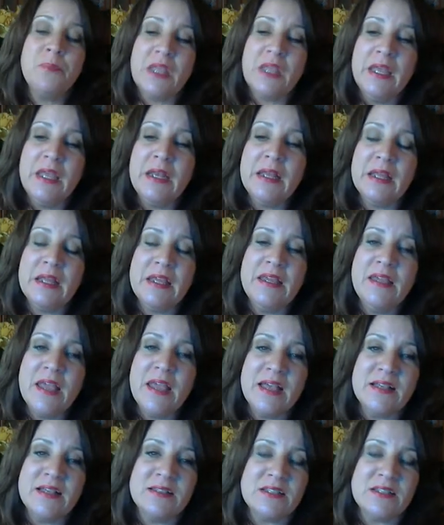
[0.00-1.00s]
in it he
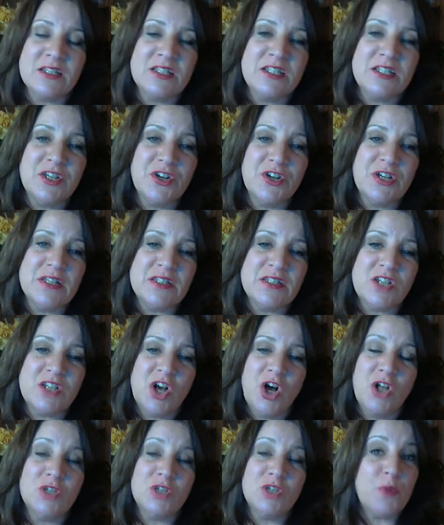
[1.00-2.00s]
has a series
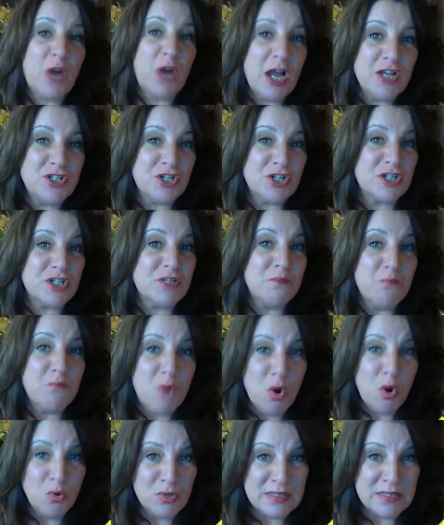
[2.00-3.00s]
called Project
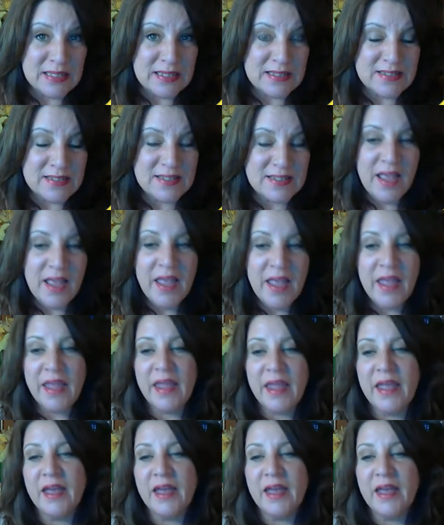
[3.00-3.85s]
Moses.